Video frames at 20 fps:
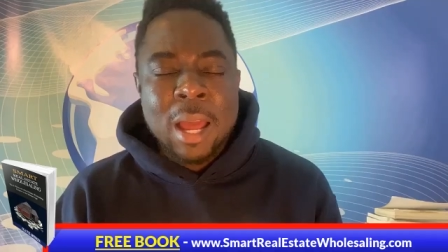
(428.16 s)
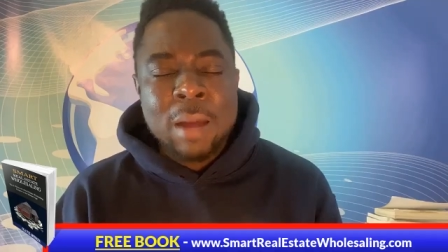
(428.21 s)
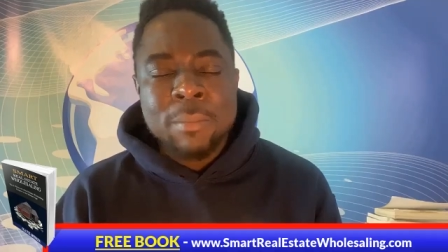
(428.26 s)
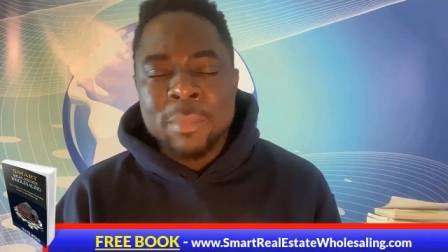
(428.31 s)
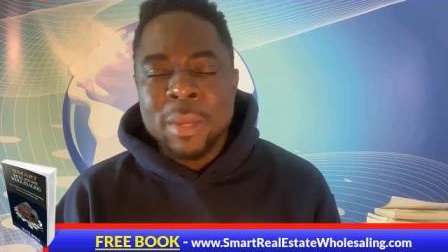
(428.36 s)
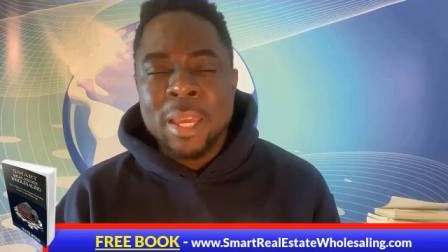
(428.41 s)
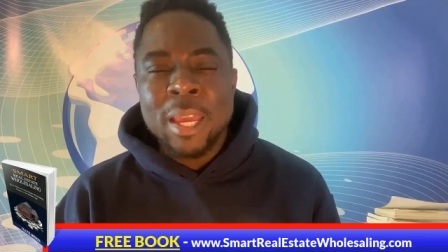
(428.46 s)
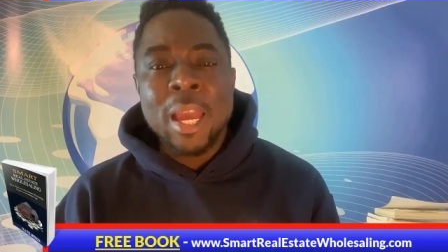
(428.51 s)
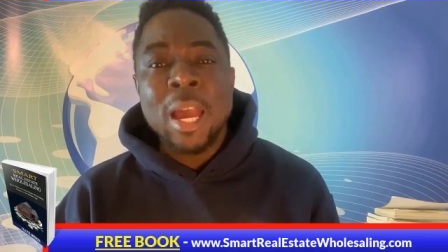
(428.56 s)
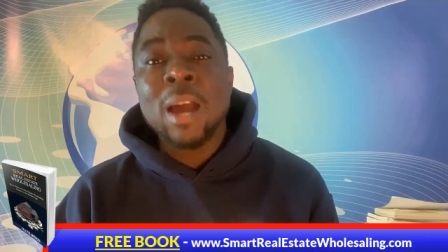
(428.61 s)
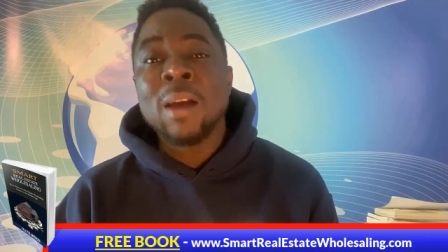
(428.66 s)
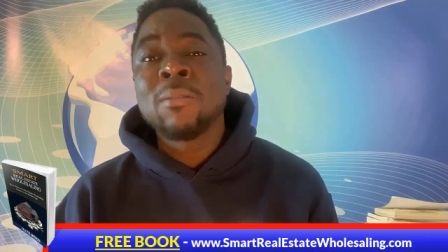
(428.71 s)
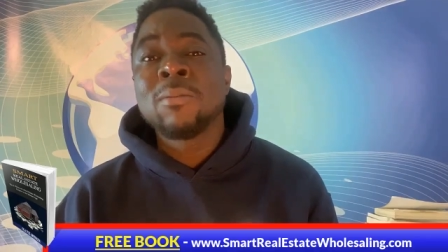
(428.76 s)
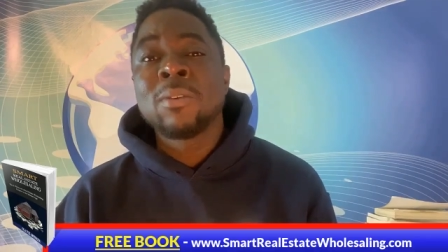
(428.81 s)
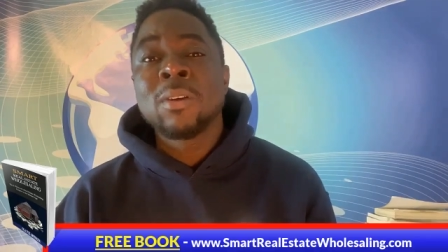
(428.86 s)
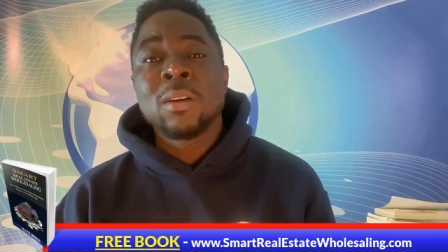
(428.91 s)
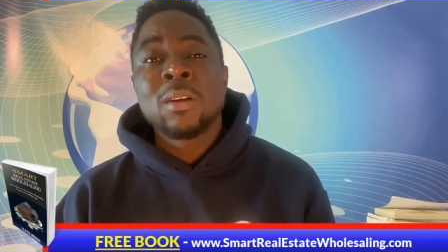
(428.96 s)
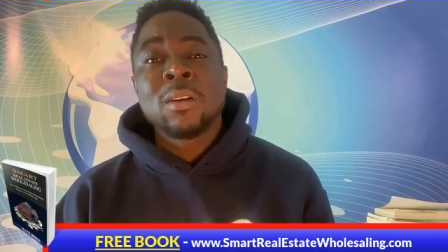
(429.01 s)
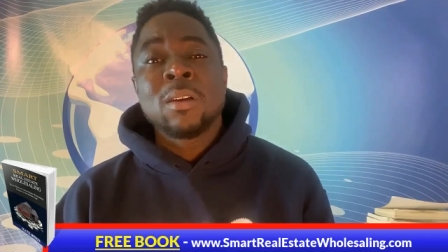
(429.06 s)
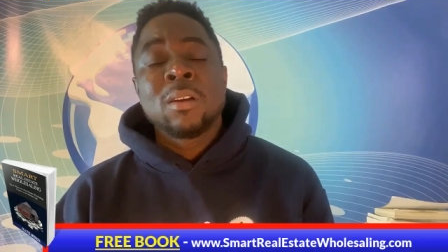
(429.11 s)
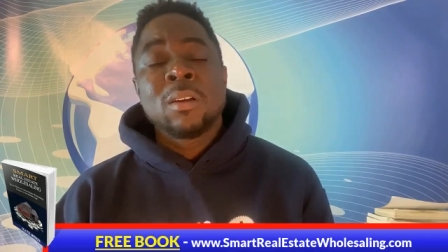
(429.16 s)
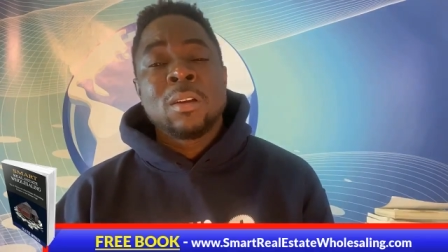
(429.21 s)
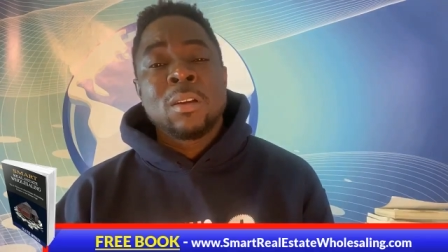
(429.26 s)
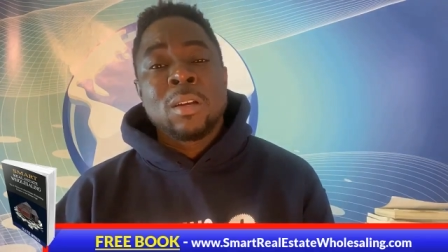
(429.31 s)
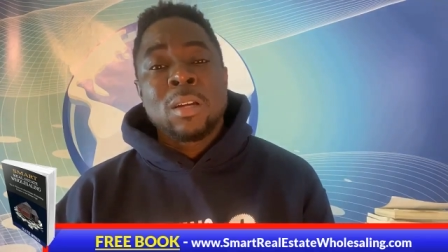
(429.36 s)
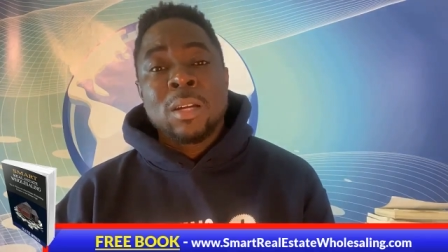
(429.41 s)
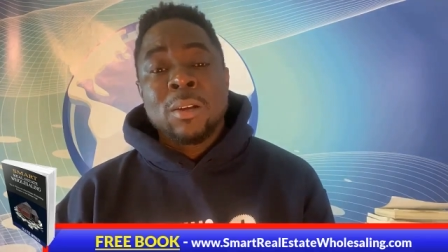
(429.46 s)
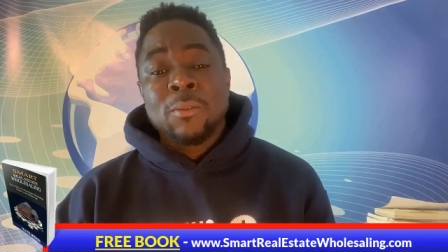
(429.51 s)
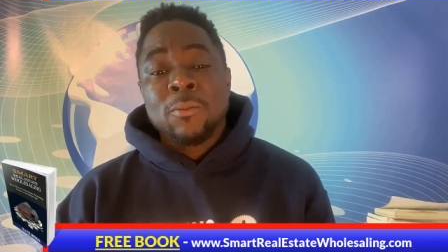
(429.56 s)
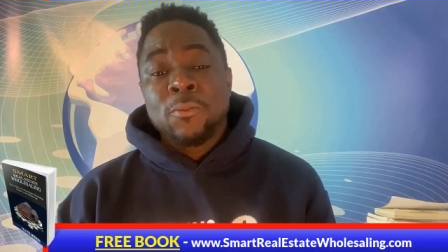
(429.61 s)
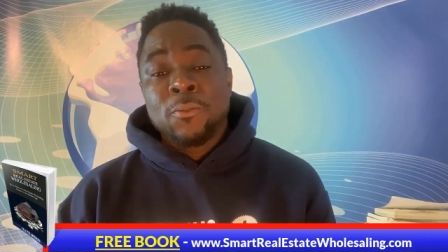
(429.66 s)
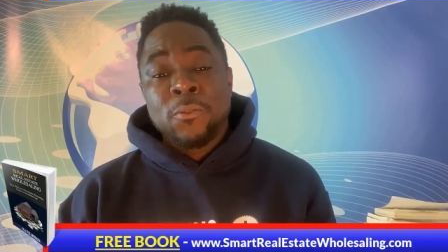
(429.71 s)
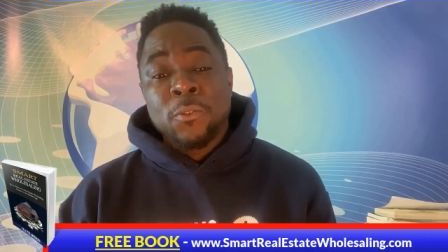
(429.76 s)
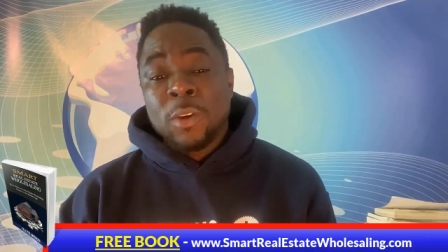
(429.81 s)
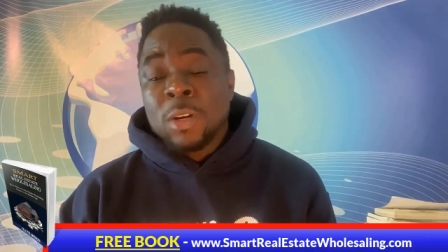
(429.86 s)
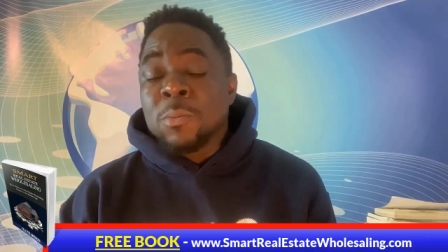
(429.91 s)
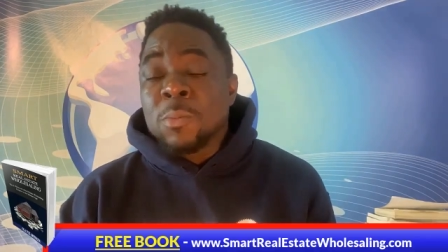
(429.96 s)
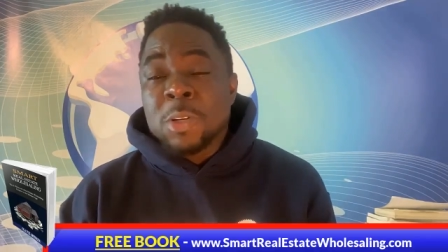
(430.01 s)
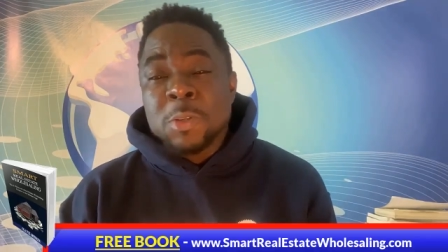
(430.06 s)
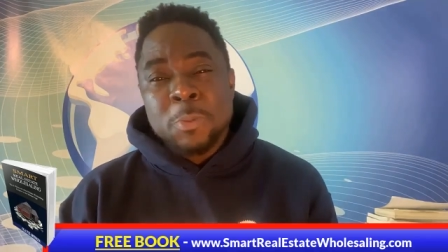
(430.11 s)
I may have,
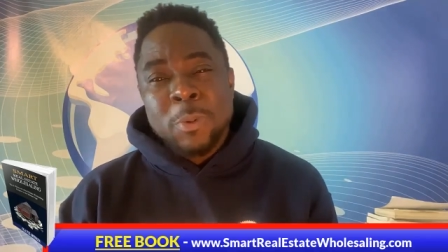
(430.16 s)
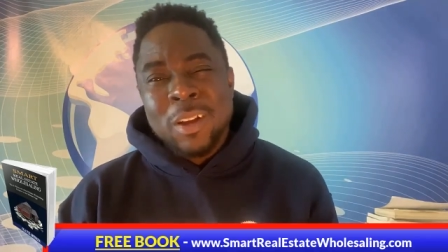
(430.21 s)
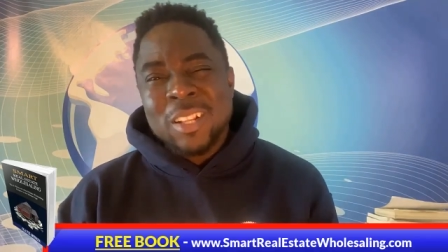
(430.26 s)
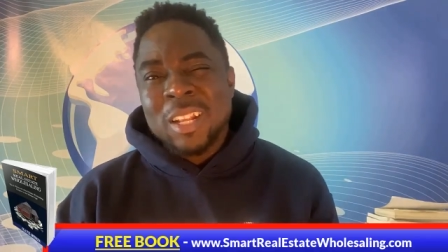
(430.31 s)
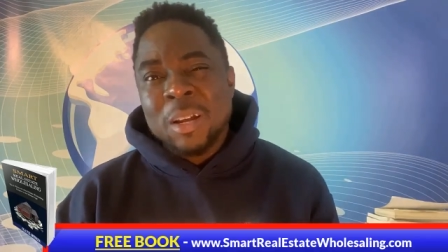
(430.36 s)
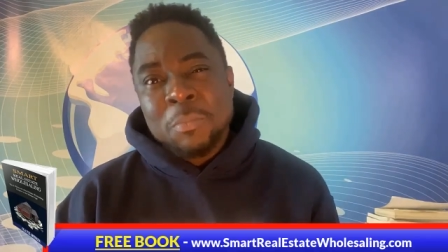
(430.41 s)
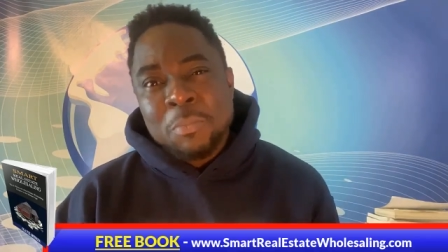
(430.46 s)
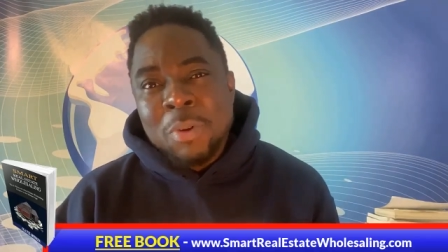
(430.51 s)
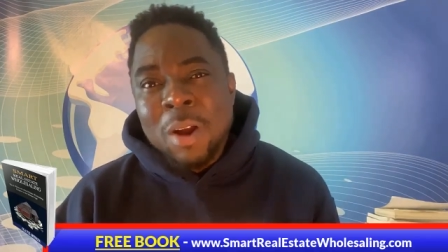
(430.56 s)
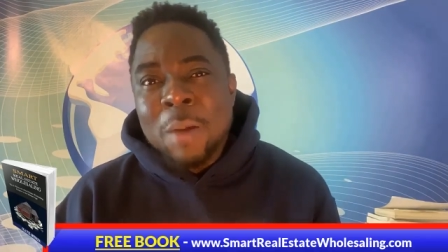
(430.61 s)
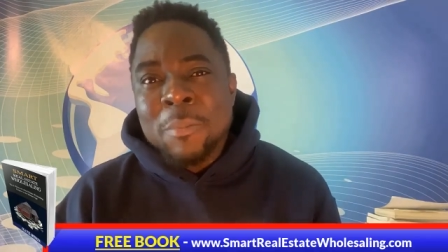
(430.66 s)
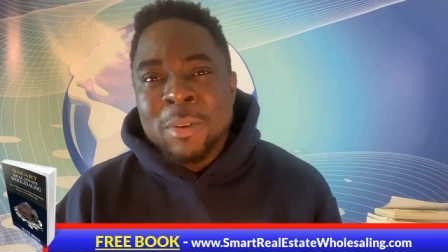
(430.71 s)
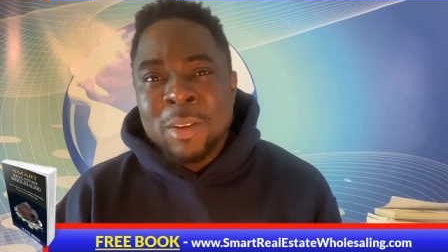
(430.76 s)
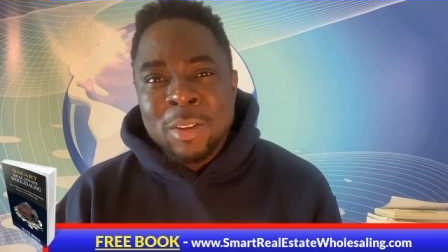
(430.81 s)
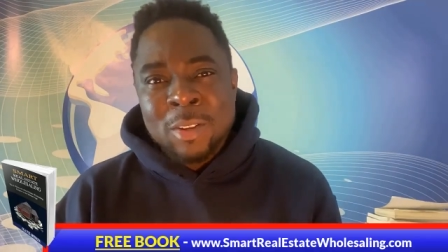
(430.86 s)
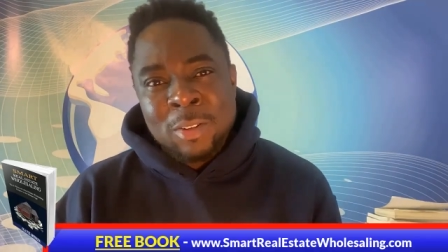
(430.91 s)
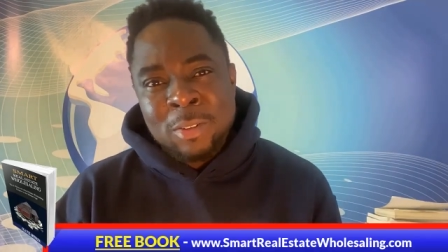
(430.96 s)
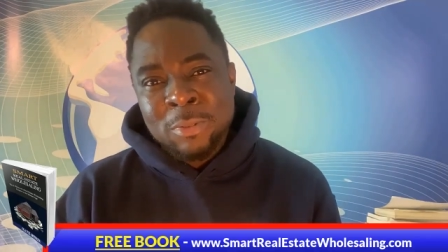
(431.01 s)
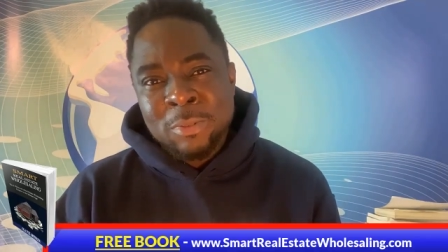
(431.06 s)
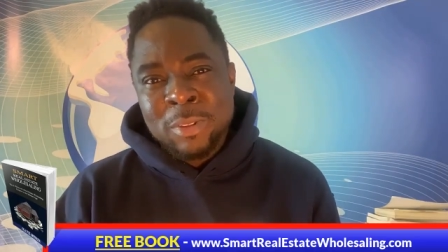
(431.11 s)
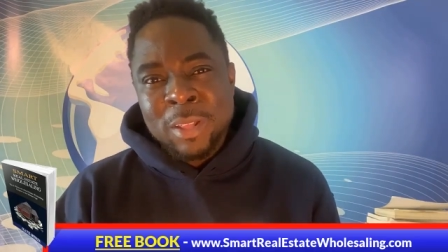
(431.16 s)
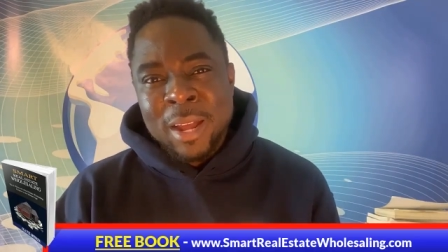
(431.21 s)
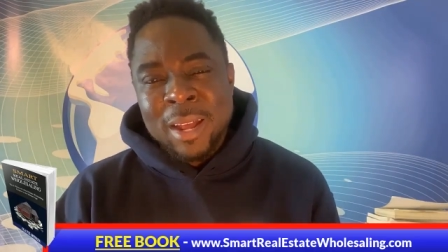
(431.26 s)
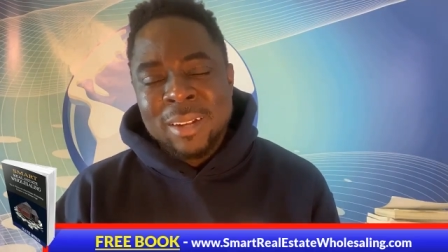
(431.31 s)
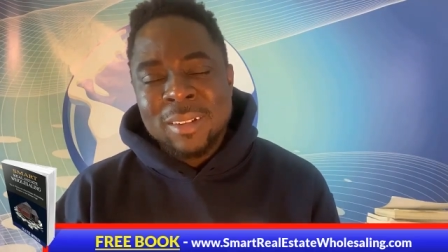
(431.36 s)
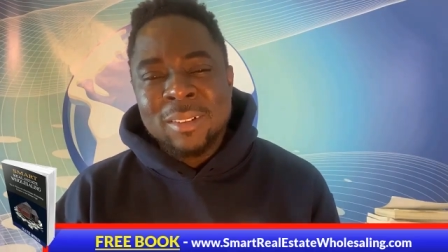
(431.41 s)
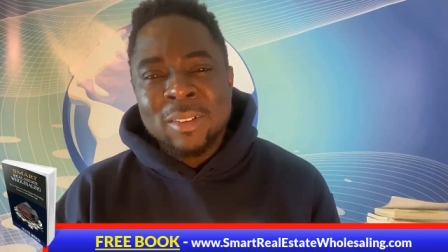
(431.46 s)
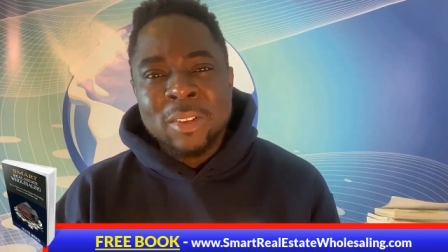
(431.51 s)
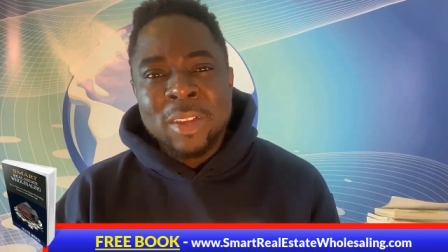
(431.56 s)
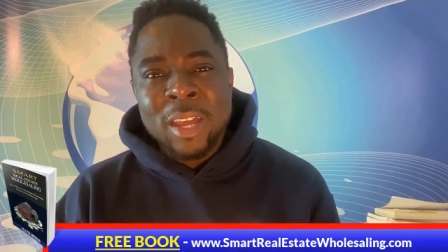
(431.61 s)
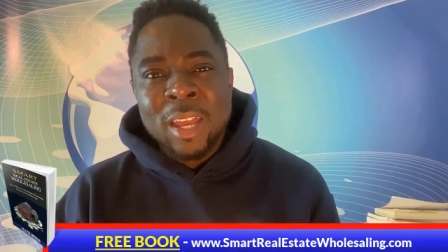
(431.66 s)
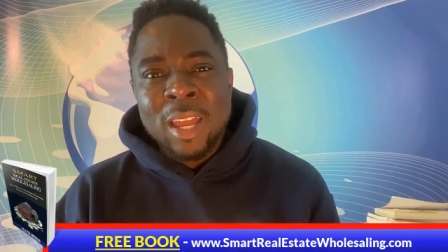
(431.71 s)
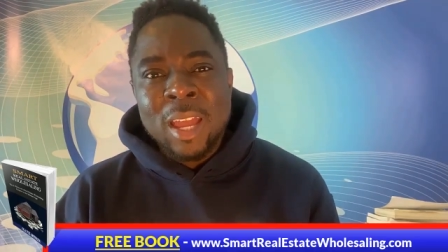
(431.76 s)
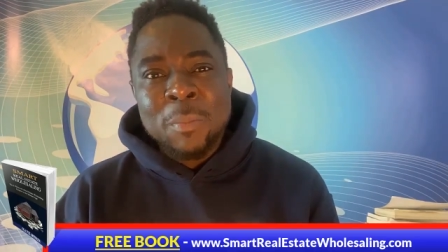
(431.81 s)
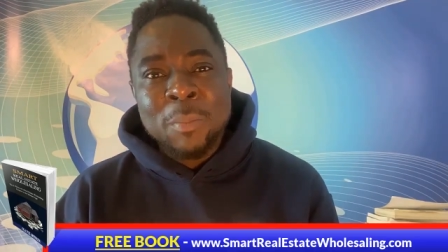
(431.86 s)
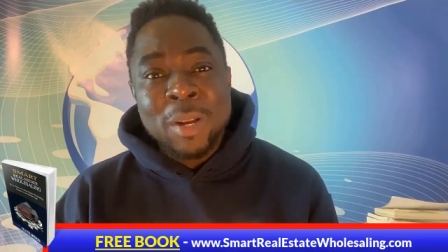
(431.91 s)
for the most part, I'm probably going to do that, okay?